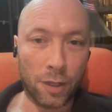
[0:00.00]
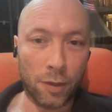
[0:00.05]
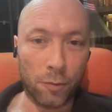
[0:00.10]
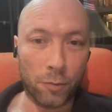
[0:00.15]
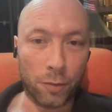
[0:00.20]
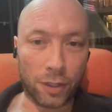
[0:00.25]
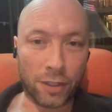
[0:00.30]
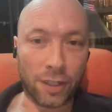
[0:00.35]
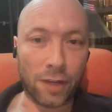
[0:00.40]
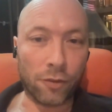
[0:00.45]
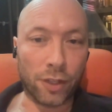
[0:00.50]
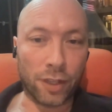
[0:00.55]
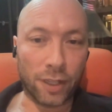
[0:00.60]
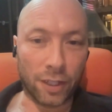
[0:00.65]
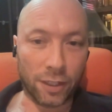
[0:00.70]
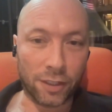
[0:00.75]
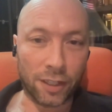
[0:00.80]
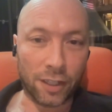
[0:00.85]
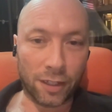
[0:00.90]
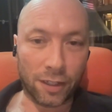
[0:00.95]
because everything's
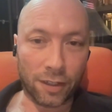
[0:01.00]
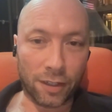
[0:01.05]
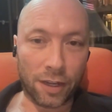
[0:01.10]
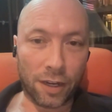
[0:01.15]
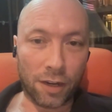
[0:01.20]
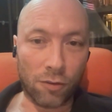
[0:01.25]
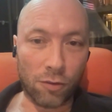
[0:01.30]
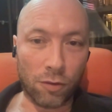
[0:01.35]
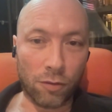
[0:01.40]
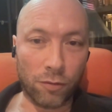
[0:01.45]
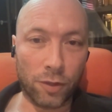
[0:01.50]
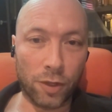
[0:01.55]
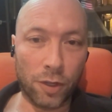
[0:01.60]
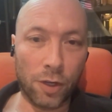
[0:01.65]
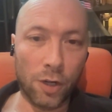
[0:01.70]
taken care of.